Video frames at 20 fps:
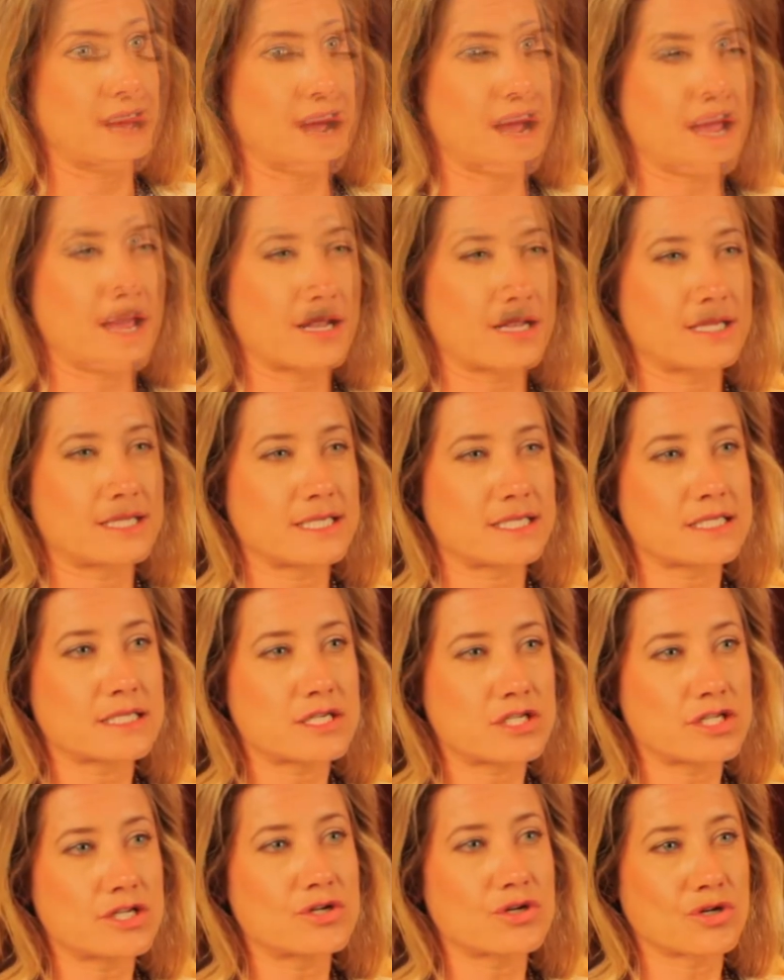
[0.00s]
I had a
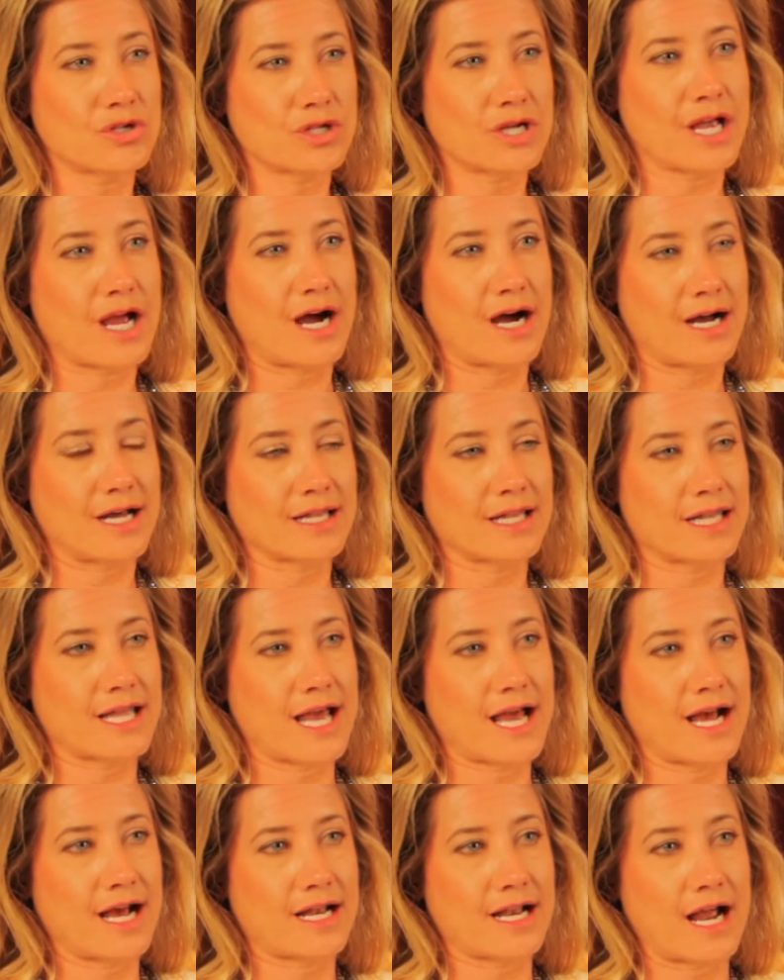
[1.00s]
decision early on
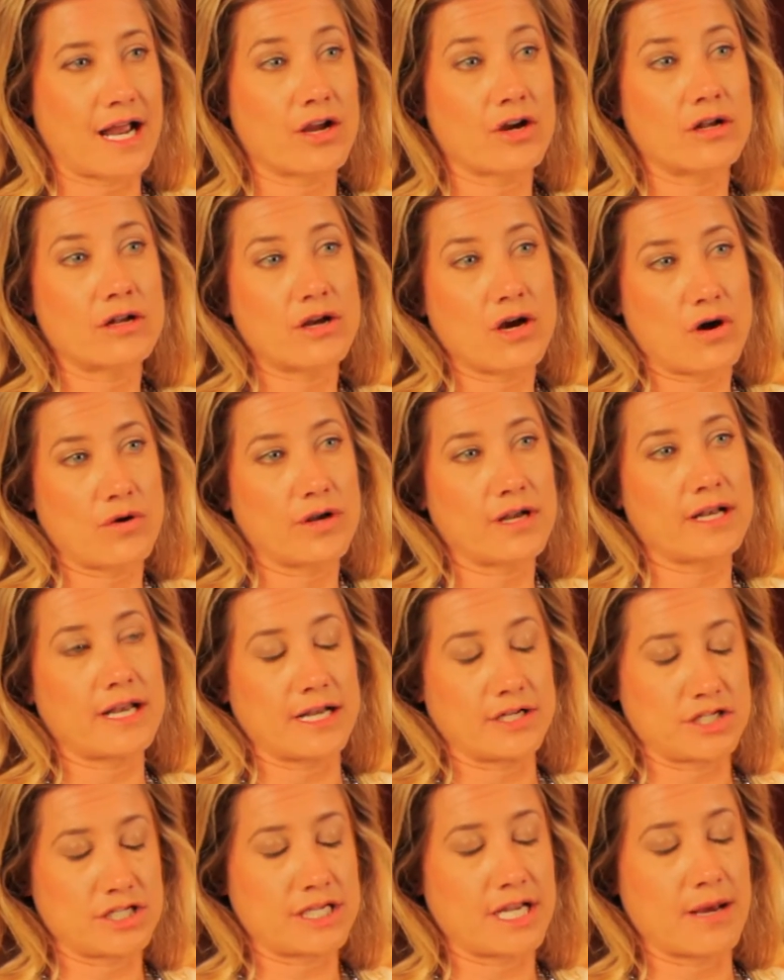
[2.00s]
that I could code it
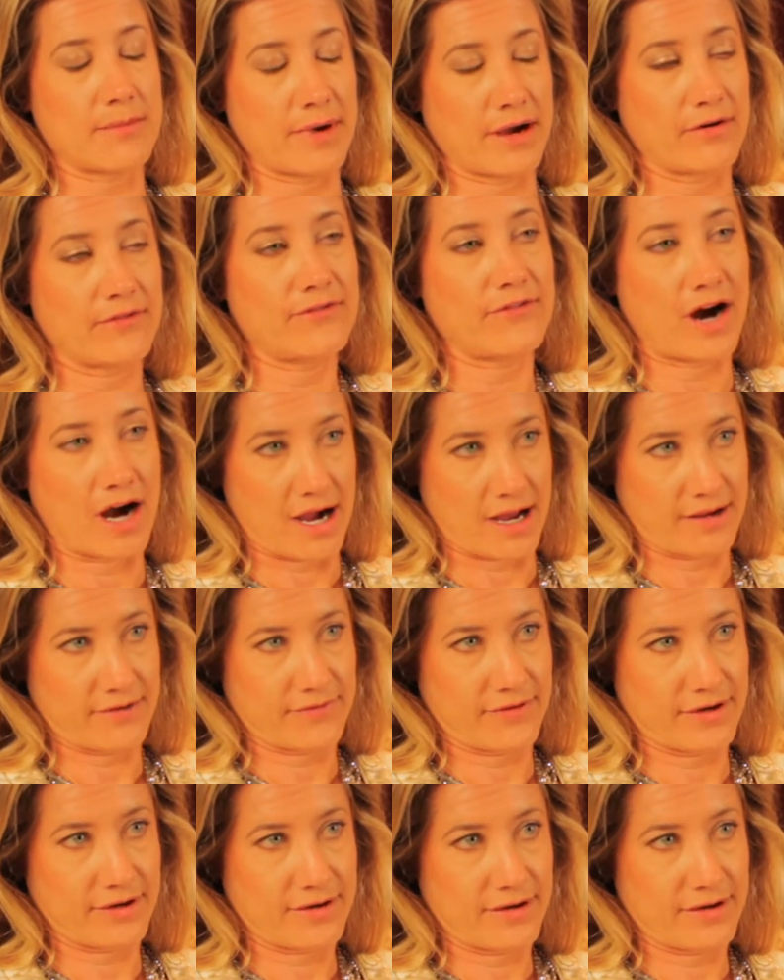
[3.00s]
in HTML5,